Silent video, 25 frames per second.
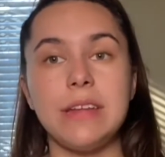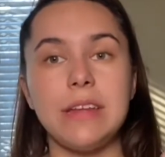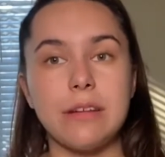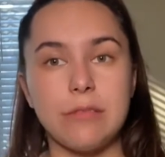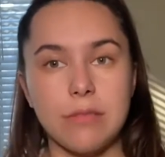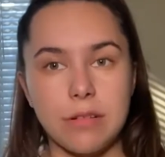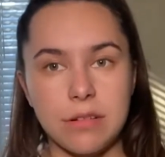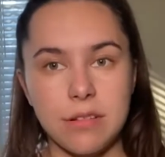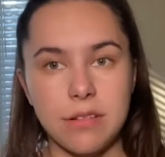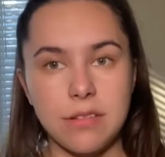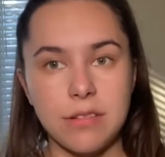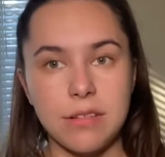a
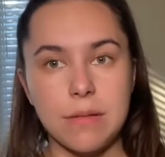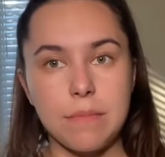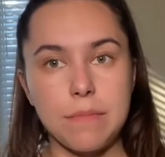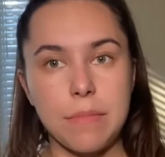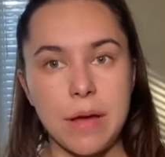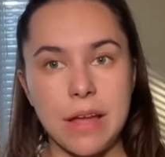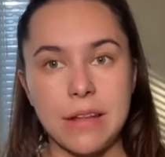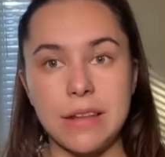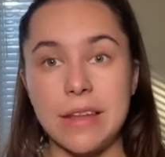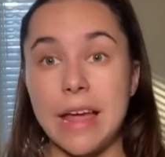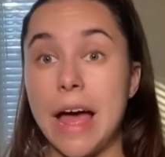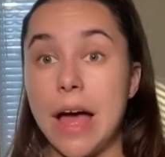resistance
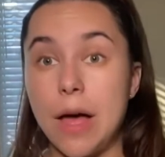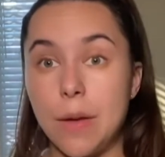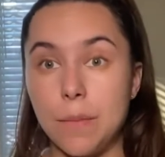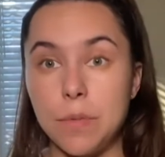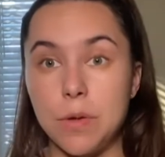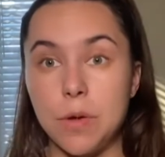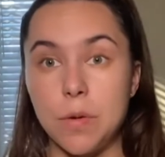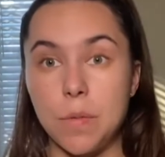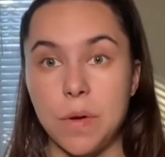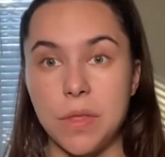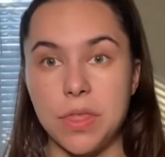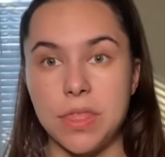band to help
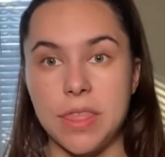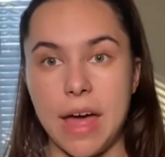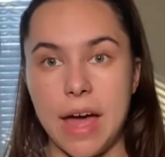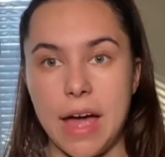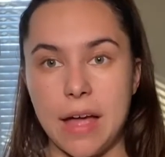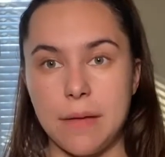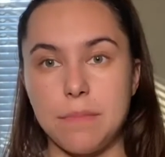you with that,